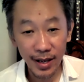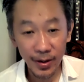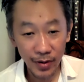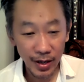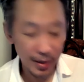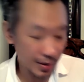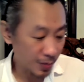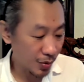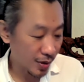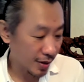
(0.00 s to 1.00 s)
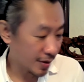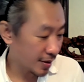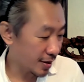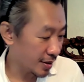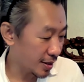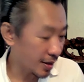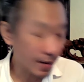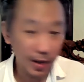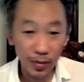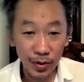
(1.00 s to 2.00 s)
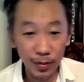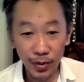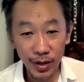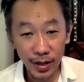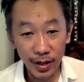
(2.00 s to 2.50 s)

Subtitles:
I read this book, this incredible book